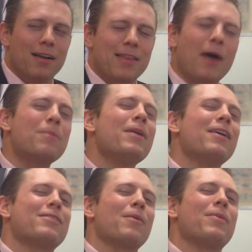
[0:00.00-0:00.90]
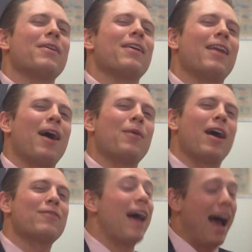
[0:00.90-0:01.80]
That would be something that I would
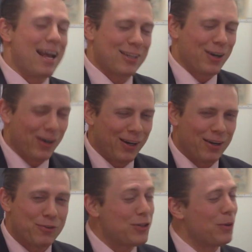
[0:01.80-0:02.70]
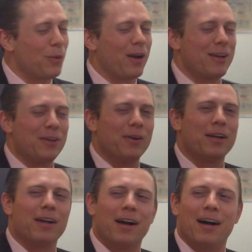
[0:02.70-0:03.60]
have to ask her if she'd want to do
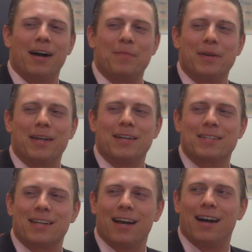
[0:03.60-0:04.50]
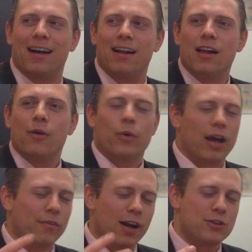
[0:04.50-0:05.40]
it, because
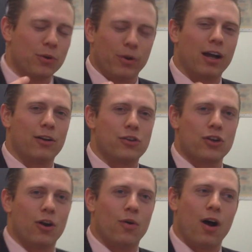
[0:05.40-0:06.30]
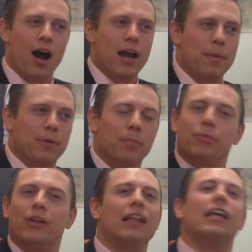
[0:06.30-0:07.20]
whenever I do a reality show, I am
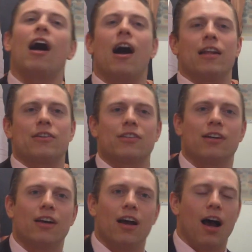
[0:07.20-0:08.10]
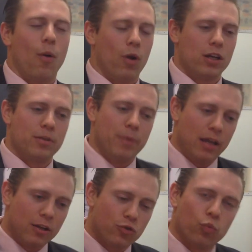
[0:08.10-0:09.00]
completely honest. I want it to
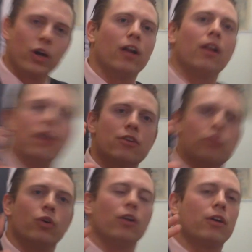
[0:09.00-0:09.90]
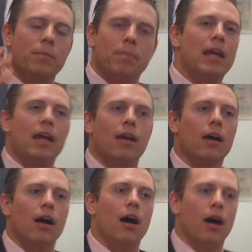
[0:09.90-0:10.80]
be as real can be.
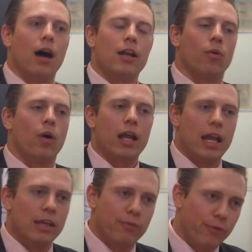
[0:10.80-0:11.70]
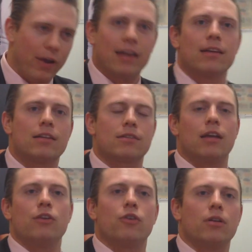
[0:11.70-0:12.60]
I don't want any fakeness
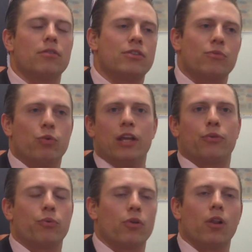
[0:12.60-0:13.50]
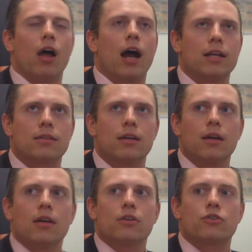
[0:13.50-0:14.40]
that you can read through the lines.
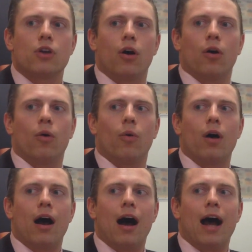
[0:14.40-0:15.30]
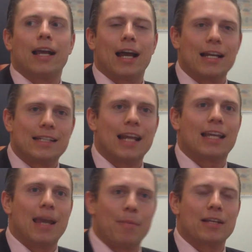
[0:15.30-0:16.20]
So I kind of
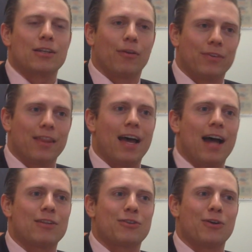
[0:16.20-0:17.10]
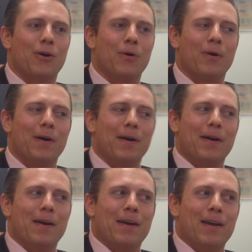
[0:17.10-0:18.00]
dedicate myself to that. So
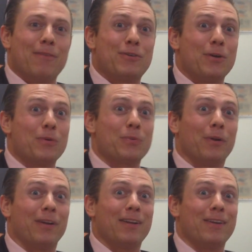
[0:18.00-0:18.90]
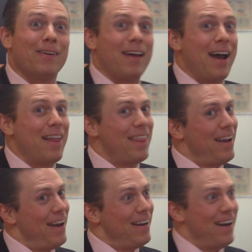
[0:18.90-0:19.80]
if she was willing to do that,
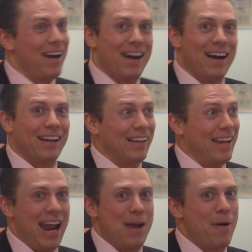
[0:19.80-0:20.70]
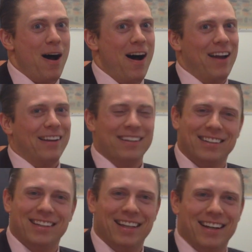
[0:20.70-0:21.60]
then game on,
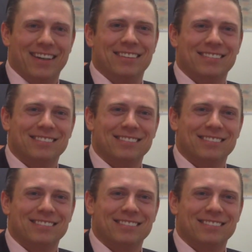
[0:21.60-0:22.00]
you know.